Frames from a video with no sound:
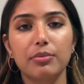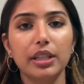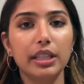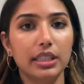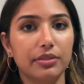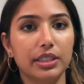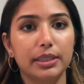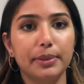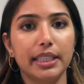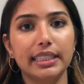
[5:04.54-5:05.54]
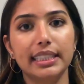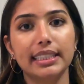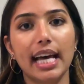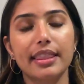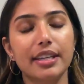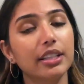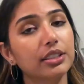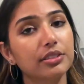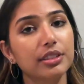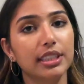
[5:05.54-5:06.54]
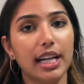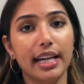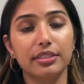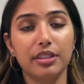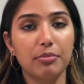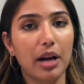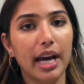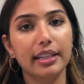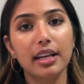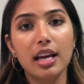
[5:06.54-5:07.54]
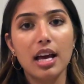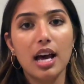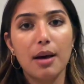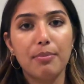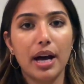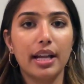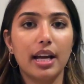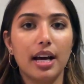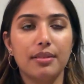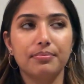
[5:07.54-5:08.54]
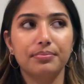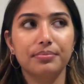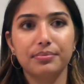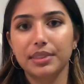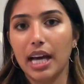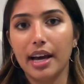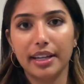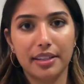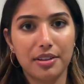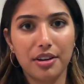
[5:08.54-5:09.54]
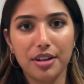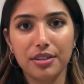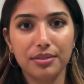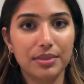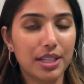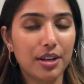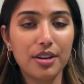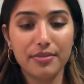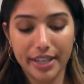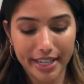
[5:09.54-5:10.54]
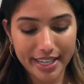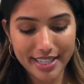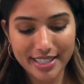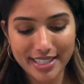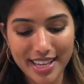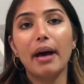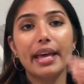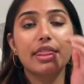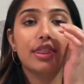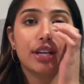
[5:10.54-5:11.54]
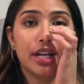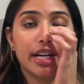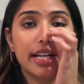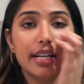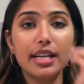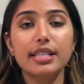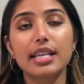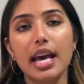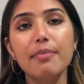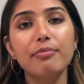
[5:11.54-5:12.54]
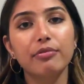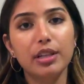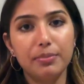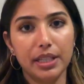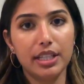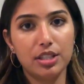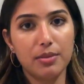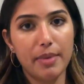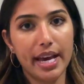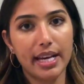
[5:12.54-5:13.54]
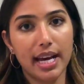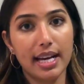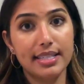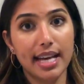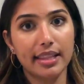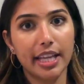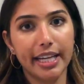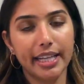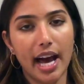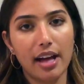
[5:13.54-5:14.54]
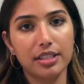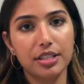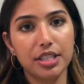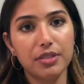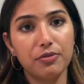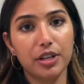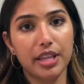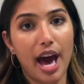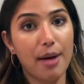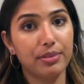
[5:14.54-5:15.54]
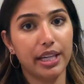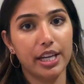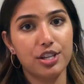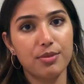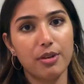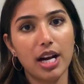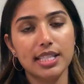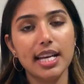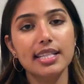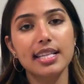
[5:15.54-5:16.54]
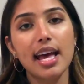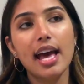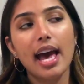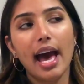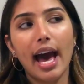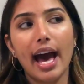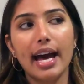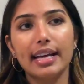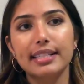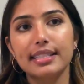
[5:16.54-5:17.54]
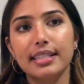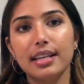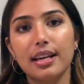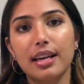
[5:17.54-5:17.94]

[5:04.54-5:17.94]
completely different experiences at their school than I do at mine. But yeah, it all varies. My third tip would be to make a deadline calendar for the application process. And